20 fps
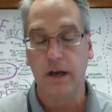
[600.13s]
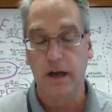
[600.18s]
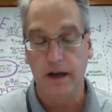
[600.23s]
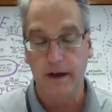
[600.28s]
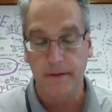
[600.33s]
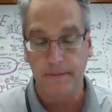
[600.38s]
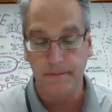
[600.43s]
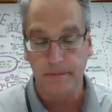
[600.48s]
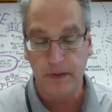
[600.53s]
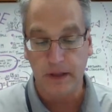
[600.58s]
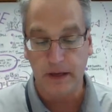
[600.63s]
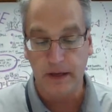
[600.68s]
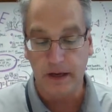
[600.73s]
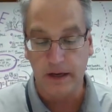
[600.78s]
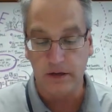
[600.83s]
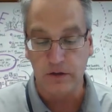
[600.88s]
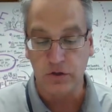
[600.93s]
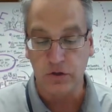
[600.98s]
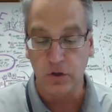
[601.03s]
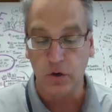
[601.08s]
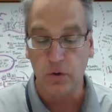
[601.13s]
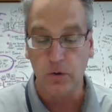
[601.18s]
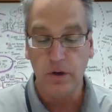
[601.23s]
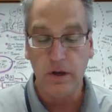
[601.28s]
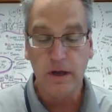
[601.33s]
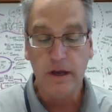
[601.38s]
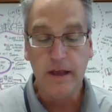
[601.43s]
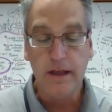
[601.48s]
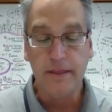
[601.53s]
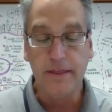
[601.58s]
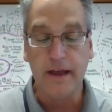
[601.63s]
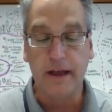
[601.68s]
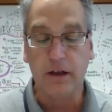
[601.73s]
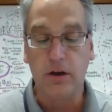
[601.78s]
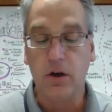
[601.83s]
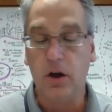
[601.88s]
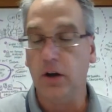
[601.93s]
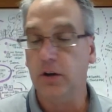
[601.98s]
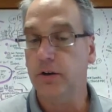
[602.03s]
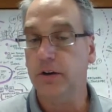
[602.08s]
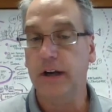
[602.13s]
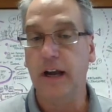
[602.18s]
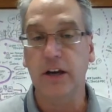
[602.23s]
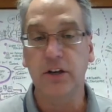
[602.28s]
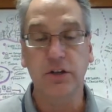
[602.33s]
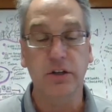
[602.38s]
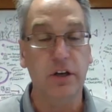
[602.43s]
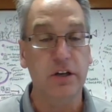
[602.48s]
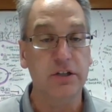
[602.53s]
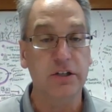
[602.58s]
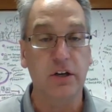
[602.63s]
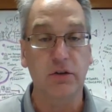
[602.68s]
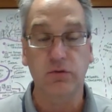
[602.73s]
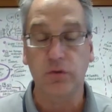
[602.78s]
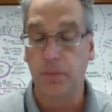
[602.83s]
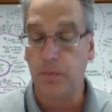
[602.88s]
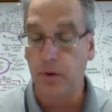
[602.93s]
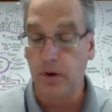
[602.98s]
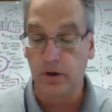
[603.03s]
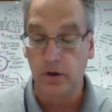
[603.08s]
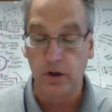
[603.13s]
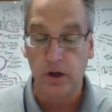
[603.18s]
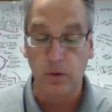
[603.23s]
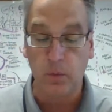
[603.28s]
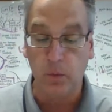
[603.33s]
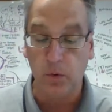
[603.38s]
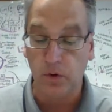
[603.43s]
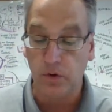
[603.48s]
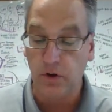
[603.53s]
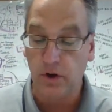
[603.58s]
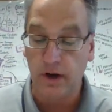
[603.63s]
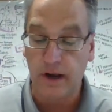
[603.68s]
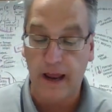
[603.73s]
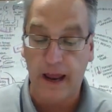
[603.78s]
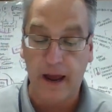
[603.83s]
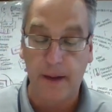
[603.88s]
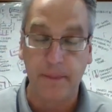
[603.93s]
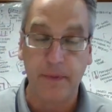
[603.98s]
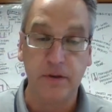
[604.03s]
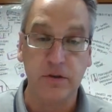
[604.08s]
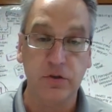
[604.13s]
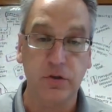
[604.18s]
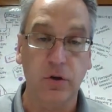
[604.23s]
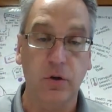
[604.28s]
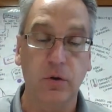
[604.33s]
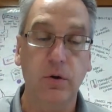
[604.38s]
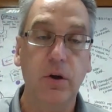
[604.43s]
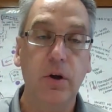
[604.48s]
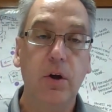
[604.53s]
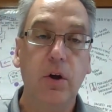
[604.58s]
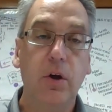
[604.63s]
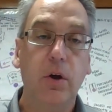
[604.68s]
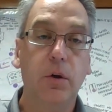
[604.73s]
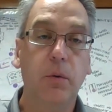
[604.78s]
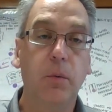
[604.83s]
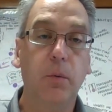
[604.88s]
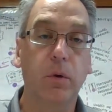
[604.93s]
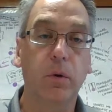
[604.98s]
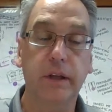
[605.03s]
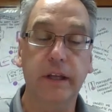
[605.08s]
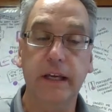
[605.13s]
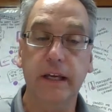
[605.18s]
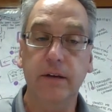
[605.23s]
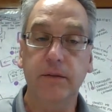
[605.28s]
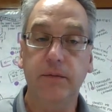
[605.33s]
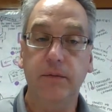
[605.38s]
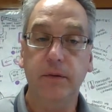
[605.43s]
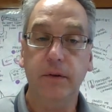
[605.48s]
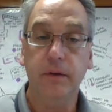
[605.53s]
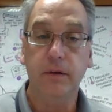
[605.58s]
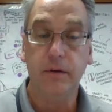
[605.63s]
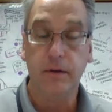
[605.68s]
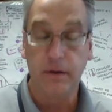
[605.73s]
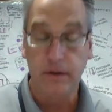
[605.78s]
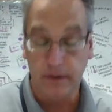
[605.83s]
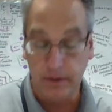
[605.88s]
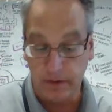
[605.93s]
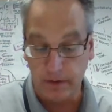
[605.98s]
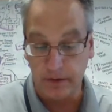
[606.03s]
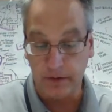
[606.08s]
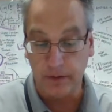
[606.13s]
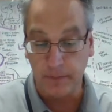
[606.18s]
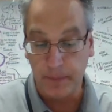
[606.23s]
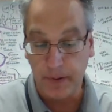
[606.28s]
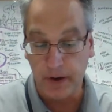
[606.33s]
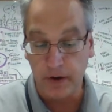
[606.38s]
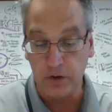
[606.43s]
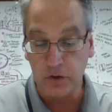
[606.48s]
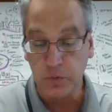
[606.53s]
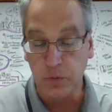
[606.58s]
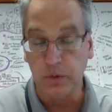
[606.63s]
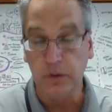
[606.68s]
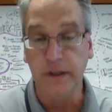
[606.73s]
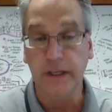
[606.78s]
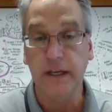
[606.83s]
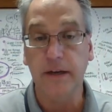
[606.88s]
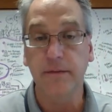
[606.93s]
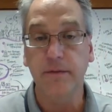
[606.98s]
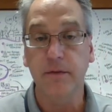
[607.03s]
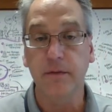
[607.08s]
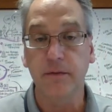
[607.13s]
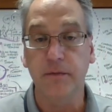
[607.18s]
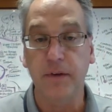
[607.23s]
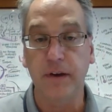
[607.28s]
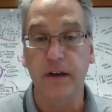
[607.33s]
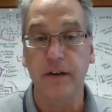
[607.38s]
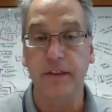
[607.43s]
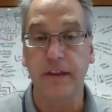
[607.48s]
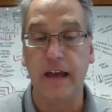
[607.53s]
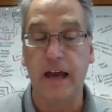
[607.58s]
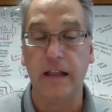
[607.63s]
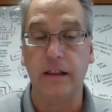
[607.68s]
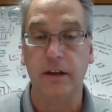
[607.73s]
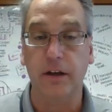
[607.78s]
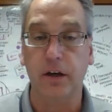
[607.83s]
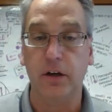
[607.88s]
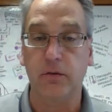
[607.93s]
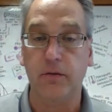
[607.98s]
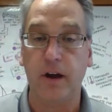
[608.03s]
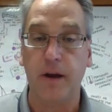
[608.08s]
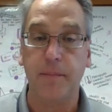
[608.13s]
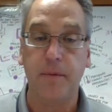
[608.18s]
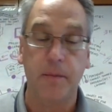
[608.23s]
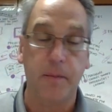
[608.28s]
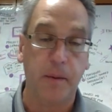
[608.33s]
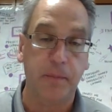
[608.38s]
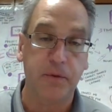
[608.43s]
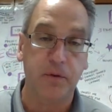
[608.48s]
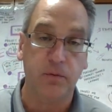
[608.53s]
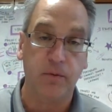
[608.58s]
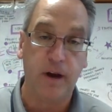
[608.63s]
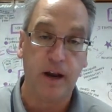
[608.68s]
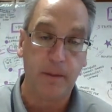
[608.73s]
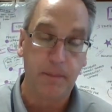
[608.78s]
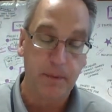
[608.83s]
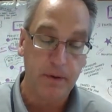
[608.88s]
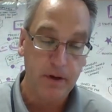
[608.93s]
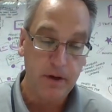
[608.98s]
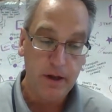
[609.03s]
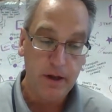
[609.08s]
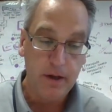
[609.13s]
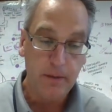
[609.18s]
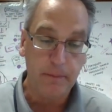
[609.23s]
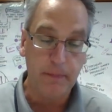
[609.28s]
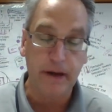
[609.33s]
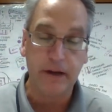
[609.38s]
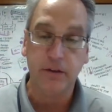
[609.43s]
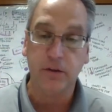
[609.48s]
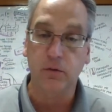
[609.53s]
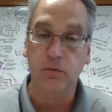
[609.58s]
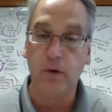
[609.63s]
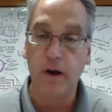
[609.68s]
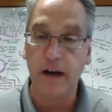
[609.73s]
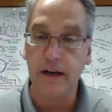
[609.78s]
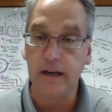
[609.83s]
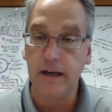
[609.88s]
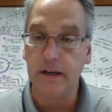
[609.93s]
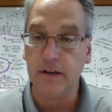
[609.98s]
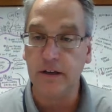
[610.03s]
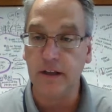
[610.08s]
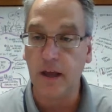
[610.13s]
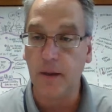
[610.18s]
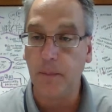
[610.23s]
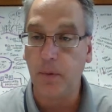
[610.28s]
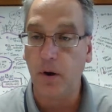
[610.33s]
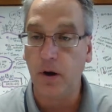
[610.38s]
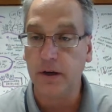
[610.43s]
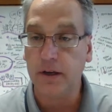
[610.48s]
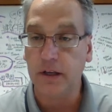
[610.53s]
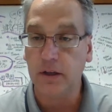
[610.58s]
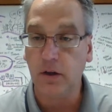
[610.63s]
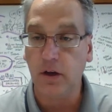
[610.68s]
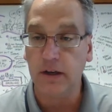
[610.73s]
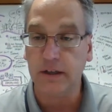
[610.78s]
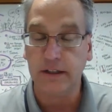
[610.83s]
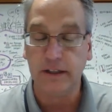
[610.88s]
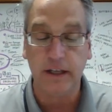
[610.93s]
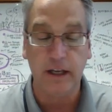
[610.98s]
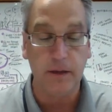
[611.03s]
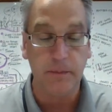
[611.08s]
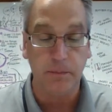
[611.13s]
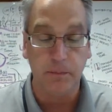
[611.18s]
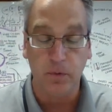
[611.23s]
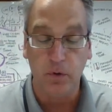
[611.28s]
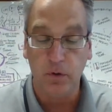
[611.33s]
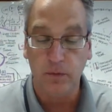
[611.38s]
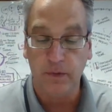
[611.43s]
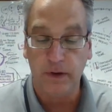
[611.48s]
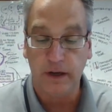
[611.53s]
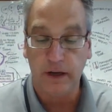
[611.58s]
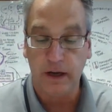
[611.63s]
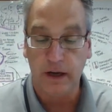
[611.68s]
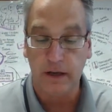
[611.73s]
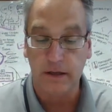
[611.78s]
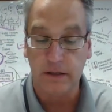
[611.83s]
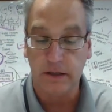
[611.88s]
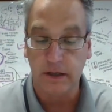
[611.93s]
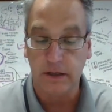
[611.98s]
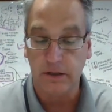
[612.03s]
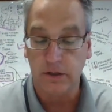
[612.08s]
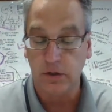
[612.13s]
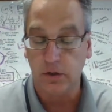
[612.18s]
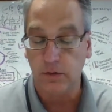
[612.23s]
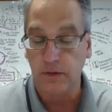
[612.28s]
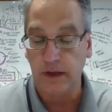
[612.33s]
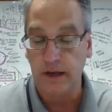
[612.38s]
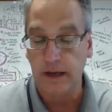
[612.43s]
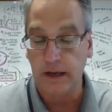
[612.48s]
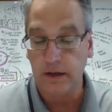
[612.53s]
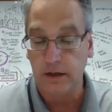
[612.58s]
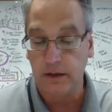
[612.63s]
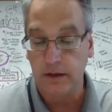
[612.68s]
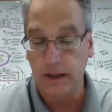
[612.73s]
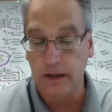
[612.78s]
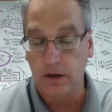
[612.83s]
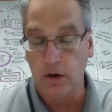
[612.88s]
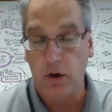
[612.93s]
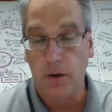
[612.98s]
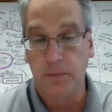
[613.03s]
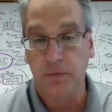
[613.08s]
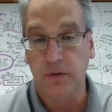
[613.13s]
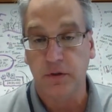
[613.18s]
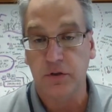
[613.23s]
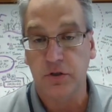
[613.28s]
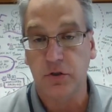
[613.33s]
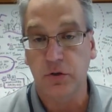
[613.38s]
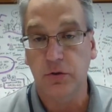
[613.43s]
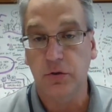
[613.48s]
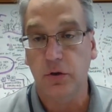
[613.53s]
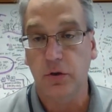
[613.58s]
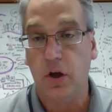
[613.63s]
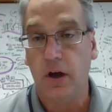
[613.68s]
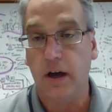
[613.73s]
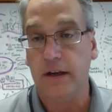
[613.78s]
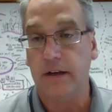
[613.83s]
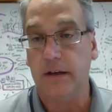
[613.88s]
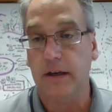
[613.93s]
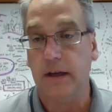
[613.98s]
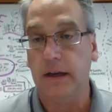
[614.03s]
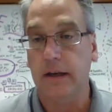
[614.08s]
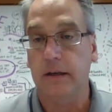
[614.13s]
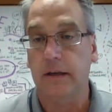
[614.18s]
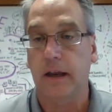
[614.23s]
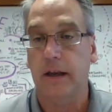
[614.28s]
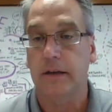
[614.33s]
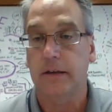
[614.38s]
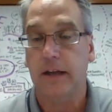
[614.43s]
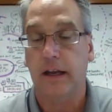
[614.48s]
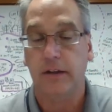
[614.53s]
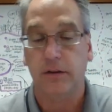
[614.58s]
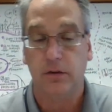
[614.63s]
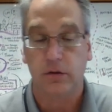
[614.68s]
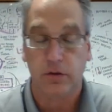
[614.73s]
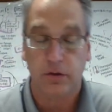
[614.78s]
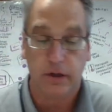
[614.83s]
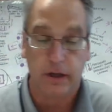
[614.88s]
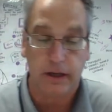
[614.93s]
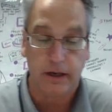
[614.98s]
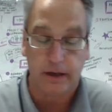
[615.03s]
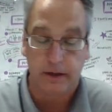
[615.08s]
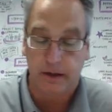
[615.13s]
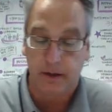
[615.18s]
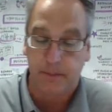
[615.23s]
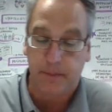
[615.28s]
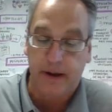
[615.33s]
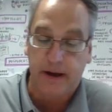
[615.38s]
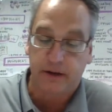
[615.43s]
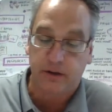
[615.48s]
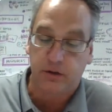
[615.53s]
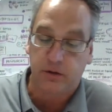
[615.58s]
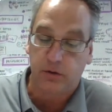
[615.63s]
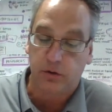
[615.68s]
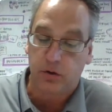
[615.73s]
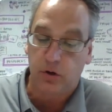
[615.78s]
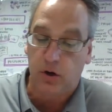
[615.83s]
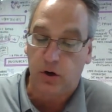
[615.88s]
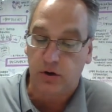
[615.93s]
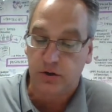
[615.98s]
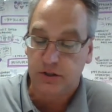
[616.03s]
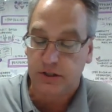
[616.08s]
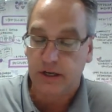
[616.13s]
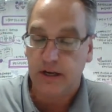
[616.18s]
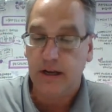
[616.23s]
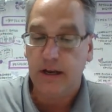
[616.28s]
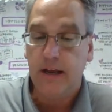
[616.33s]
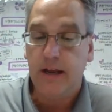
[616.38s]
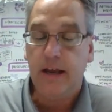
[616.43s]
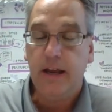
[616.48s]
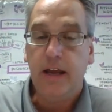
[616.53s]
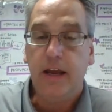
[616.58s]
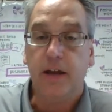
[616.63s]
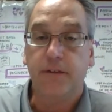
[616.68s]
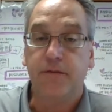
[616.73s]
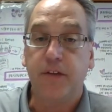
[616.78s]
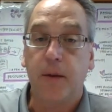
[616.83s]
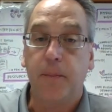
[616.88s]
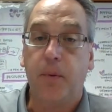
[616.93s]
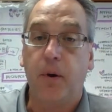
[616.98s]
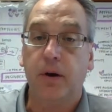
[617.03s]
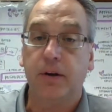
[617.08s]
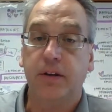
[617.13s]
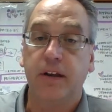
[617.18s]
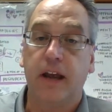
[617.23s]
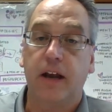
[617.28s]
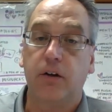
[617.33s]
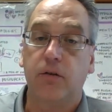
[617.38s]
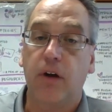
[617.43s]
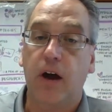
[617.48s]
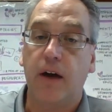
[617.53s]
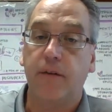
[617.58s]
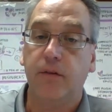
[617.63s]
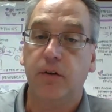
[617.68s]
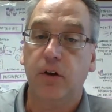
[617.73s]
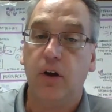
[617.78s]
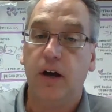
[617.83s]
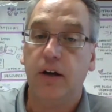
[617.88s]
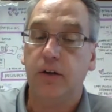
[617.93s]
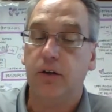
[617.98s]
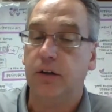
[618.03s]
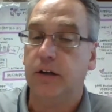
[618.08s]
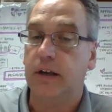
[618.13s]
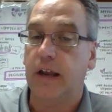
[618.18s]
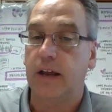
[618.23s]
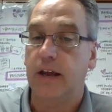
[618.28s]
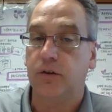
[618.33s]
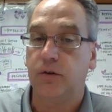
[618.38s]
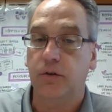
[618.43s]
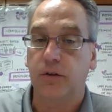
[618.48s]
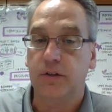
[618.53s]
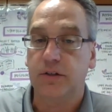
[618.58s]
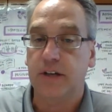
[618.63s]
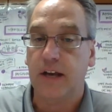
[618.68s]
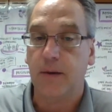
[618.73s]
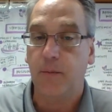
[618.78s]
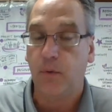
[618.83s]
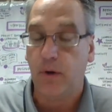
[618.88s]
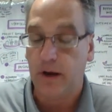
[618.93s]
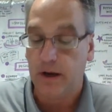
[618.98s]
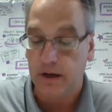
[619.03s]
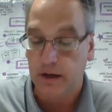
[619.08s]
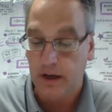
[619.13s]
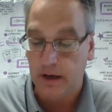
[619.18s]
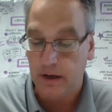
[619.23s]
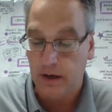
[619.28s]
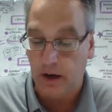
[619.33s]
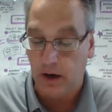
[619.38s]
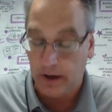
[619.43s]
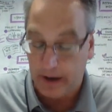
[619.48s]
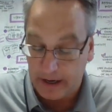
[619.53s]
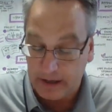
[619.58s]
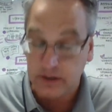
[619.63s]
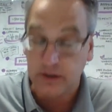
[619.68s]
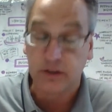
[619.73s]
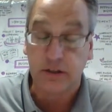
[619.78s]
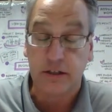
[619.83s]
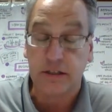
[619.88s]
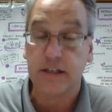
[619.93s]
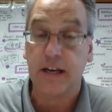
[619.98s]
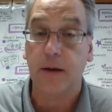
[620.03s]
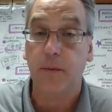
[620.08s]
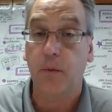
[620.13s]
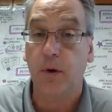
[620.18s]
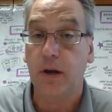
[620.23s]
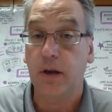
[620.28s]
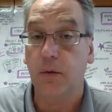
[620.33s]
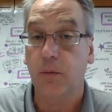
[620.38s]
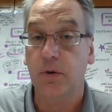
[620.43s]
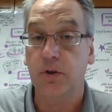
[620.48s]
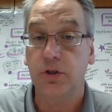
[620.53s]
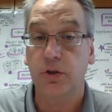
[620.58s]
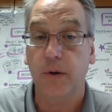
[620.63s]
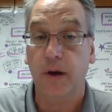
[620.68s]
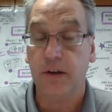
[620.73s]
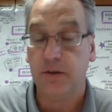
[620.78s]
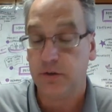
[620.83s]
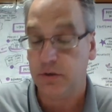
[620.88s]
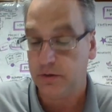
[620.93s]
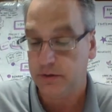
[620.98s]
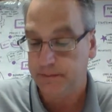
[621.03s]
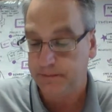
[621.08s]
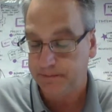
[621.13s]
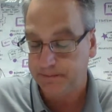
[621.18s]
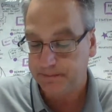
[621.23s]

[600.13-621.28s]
um, and so that congregation in the central parking lot will not happen. So we'll leave. The, the parents will leave via the athletic ramp, come up the ramp, make the right into that parking lot, keep moving and, until they they go up to the student lot and, and take their get back into their cars. If they parked in that gravel lot, you can enter the same way, uh, exit the same way in which you entered,